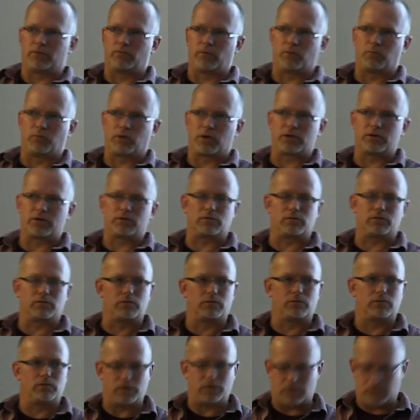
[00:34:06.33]
We want to,
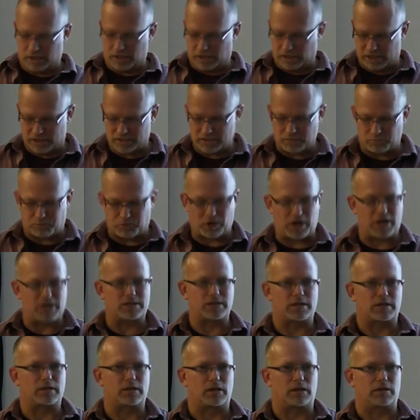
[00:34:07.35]
as a
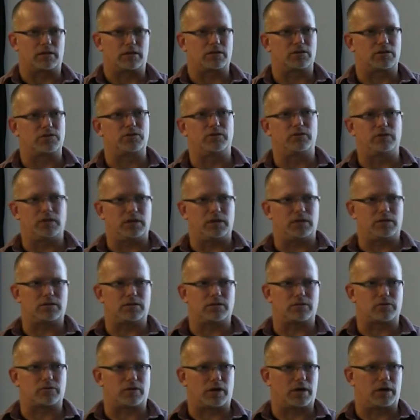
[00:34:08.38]
project like this, you need
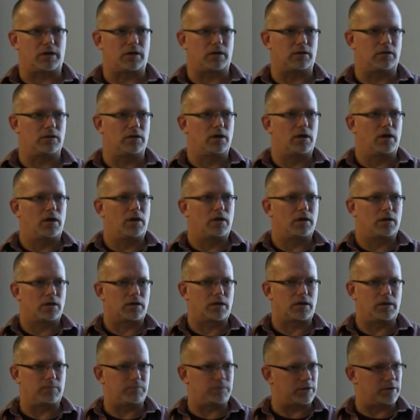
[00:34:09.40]
to try to
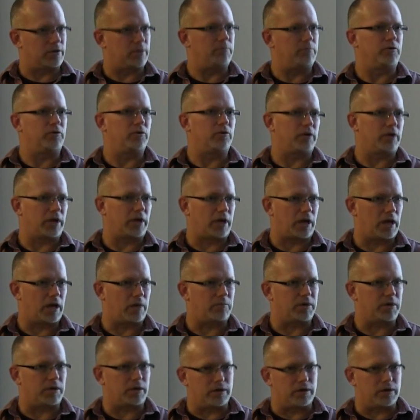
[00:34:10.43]
keep the community happy.